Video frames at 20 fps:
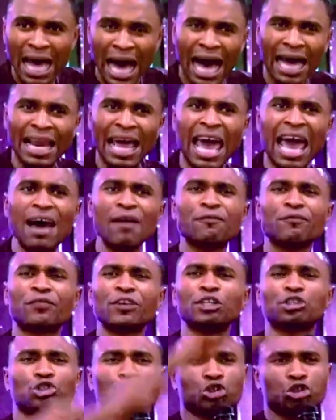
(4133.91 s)
and
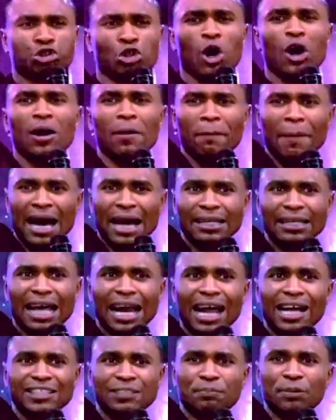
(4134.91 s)
every strong man
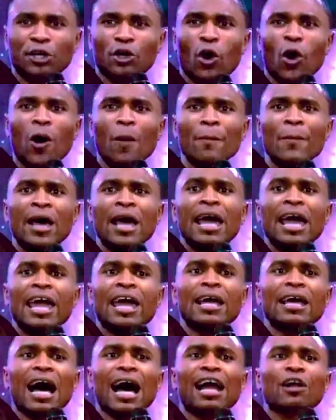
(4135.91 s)
that has become
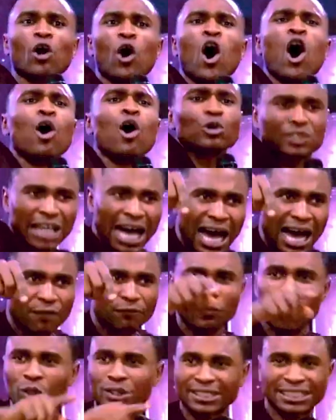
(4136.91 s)
an altar
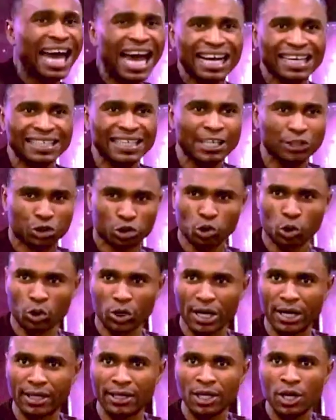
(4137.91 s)
for darkness to
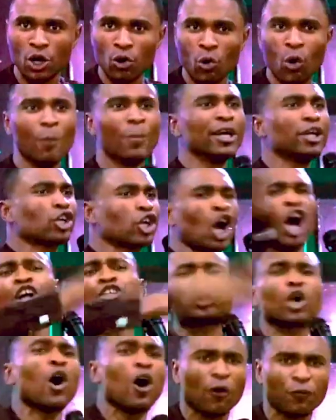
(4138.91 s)
reign will be
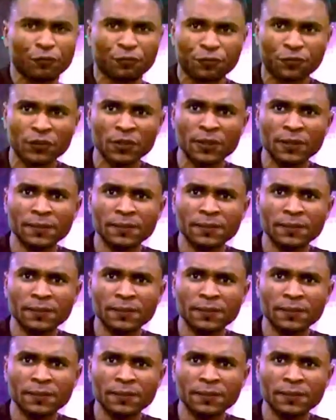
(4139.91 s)
cut off.